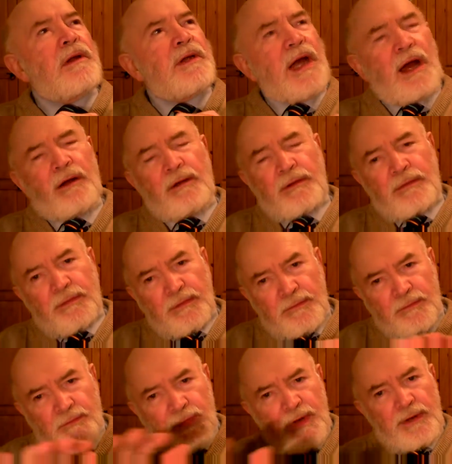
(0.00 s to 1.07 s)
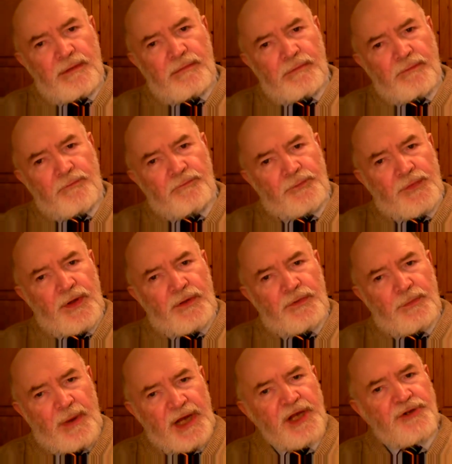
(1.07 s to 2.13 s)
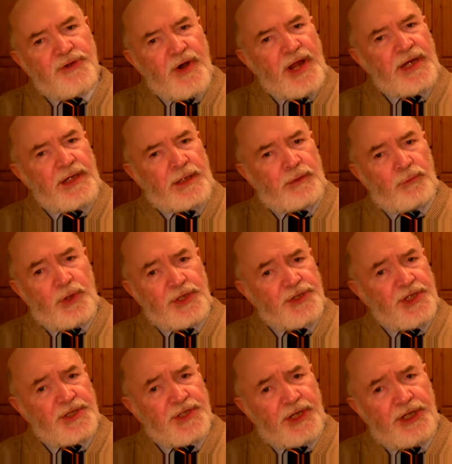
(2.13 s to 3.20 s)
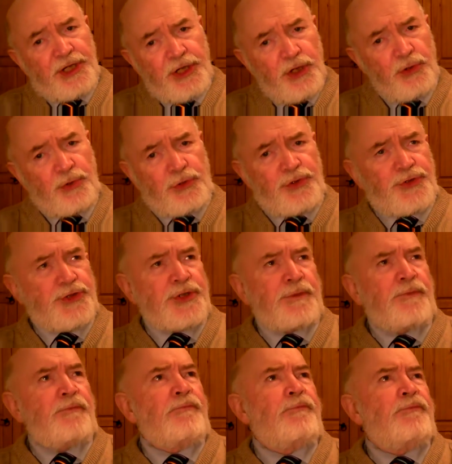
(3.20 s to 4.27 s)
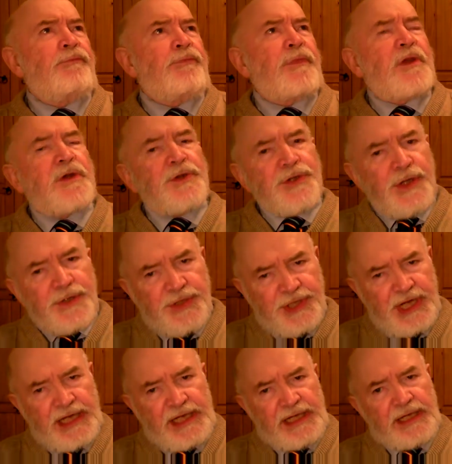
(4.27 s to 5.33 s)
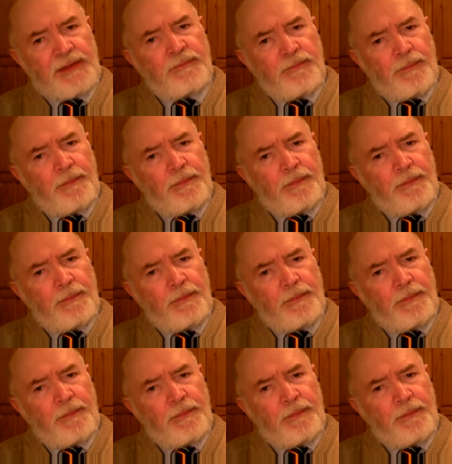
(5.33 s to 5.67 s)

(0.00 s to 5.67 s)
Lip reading: Now, the Mediterranean, which is a huge sea,